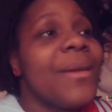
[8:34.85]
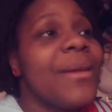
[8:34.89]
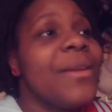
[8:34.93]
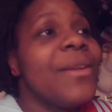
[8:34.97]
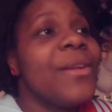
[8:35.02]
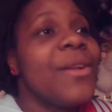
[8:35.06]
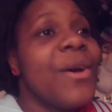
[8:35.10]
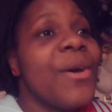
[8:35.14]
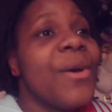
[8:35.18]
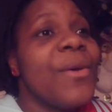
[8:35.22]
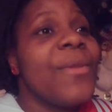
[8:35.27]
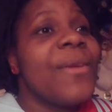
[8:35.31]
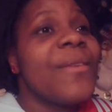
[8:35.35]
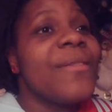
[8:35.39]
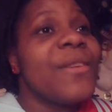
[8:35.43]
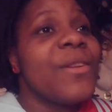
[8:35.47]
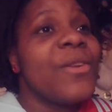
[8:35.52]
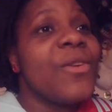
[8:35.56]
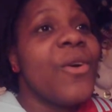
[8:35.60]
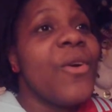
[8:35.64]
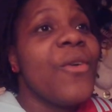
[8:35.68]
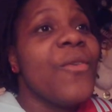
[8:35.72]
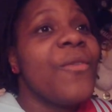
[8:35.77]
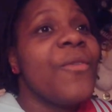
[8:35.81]
You know, there's a
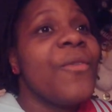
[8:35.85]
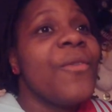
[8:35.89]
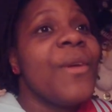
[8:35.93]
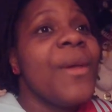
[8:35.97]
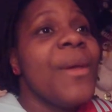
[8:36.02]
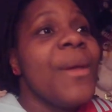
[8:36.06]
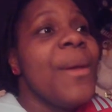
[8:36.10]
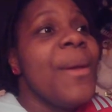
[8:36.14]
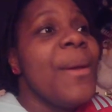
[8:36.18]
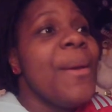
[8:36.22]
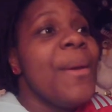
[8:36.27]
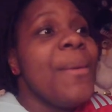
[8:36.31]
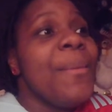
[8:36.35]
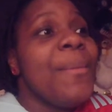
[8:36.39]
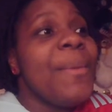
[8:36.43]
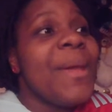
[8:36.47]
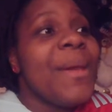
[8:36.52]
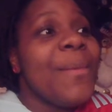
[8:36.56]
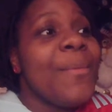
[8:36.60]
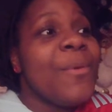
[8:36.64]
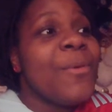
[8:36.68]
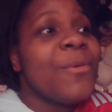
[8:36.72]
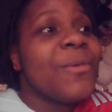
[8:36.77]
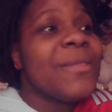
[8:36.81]
lot of
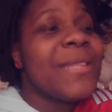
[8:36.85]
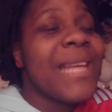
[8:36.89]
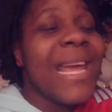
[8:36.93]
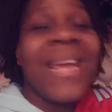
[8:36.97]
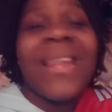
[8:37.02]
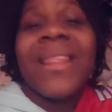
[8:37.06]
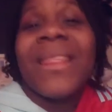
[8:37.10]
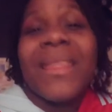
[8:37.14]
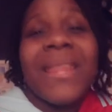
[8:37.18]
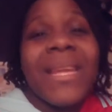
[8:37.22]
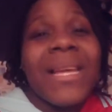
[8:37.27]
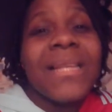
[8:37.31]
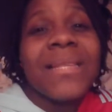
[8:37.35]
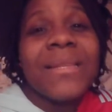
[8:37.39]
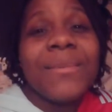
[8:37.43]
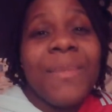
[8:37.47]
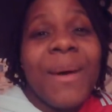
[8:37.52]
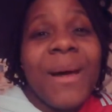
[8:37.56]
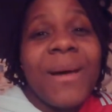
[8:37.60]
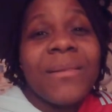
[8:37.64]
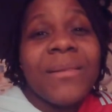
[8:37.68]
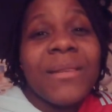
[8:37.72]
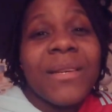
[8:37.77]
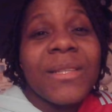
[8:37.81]
people saying things
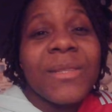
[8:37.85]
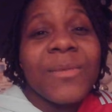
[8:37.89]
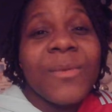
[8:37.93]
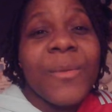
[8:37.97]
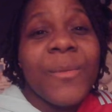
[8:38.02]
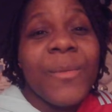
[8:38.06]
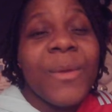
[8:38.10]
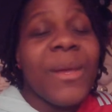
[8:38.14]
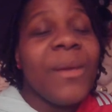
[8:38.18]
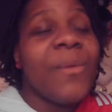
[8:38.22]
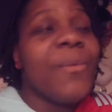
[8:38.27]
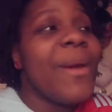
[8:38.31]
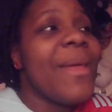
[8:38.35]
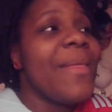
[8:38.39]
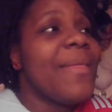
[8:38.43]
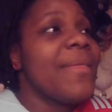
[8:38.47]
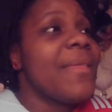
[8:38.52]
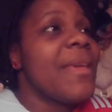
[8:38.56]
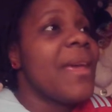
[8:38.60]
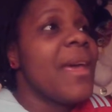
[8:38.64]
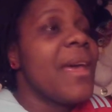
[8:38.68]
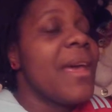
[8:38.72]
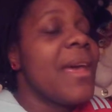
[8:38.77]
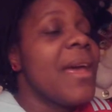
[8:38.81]
about us when we went
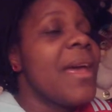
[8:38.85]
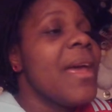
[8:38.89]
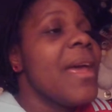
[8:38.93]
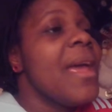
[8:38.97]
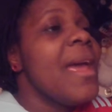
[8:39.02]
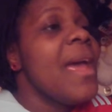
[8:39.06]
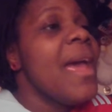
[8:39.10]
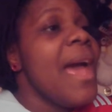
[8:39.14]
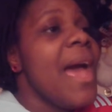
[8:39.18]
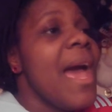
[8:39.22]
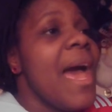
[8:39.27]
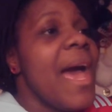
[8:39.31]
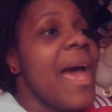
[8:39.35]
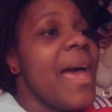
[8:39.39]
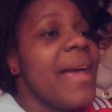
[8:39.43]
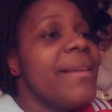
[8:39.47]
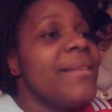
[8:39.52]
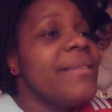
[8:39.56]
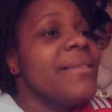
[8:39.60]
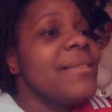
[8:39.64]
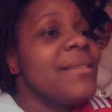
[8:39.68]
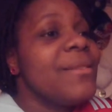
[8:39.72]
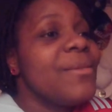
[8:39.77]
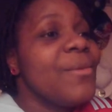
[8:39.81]
there.
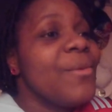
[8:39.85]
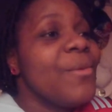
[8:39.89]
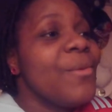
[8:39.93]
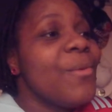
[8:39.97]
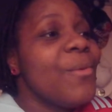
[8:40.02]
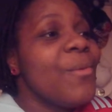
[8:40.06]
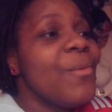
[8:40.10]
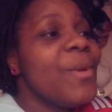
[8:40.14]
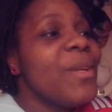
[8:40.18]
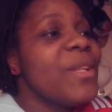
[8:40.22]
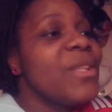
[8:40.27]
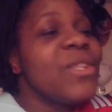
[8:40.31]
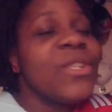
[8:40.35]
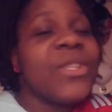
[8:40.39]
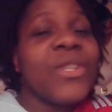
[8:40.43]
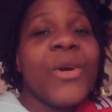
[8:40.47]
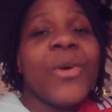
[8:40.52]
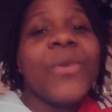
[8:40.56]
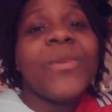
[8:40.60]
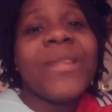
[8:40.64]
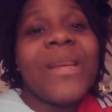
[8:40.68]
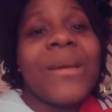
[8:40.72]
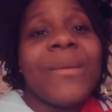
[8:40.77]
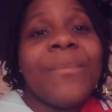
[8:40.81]
And we just
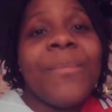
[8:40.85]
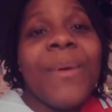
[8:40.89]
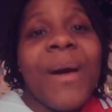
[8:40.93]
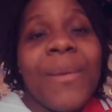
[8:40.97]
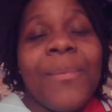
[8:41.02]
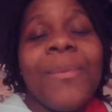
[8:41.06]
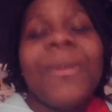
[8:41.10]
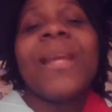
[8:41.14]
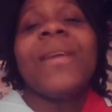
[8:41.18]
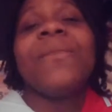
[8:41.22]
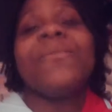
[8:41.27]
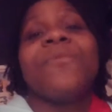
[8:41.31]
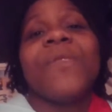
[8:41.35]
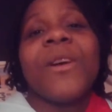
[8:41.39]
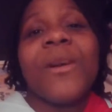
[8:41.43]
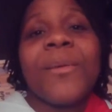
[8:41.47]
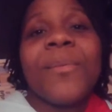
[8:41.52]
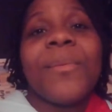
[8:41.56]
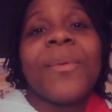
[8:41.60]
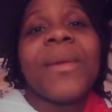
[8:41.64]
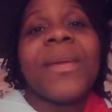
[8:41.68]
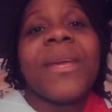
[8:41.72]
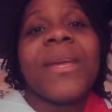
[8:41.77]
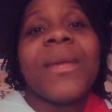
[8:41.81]
showed them by playing
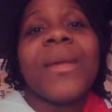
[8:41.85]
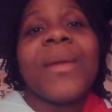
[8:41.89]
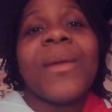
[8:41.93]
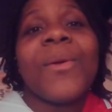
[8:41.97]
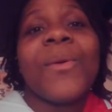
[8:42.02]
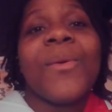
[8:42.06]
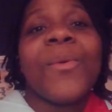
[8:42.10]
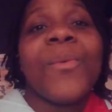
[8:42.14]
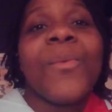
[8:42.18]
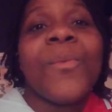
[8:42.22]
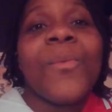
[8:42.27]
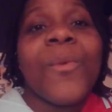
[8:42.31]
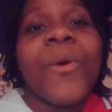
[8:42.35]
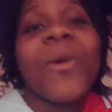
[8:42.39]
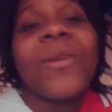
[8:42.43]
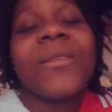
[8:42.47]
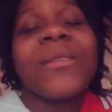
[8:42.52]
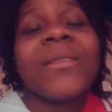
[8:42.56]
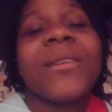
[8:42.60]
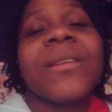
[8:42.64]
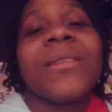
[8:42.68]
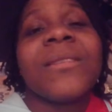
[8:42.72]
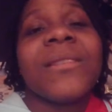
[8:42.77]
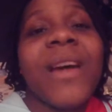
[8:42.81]
rugby
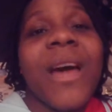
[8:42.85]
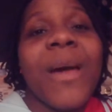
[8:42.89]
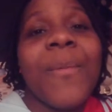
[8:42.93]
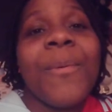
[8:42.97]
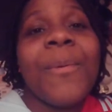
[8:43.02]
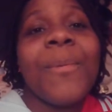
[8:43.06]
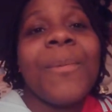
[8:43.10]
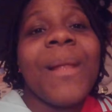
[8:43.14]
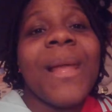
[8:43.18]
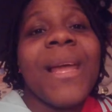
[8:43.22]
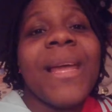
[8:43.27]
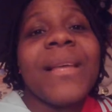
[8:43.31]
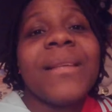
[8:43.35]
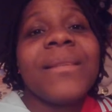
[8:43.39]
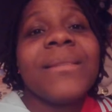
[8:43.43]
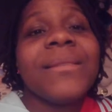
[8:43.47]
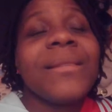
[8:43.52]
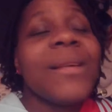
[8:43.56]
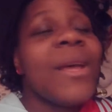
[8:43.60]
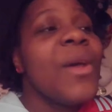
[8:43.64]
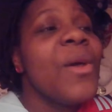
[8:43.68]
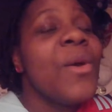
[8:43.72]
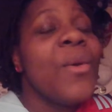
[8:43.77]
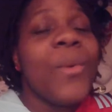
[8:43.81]
what type of
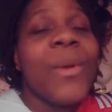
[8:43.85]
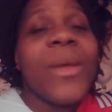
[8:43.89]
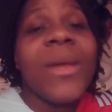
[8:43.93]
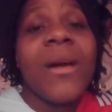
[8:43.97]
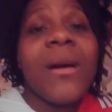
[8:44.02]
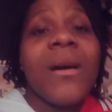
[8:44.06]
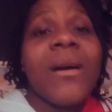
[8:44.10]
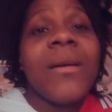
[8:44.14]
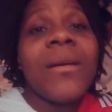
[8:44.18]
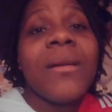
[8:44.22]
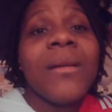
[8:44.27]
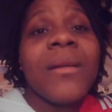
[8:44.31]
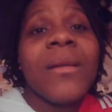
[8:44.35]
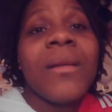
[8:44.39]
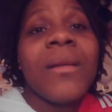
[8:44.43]
players we are.